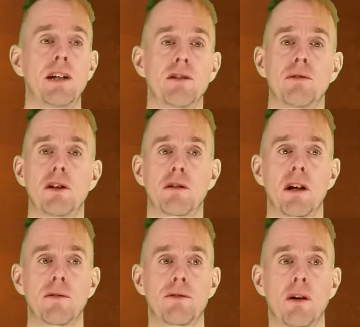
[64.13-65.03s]
is a
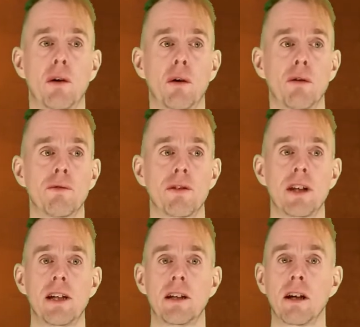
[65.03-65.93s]
photograph of
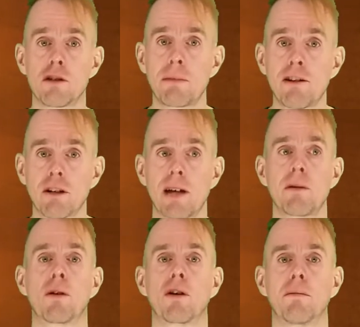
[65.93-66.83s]
the large
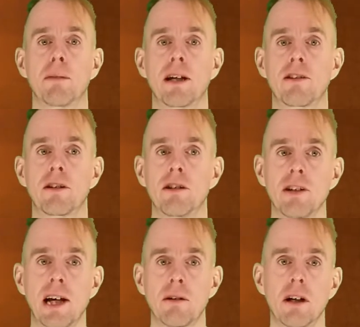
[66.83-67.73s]
petrochemical complex that is
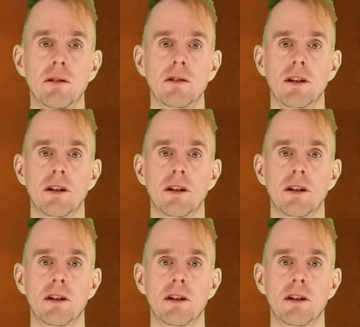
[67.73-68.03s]
now owned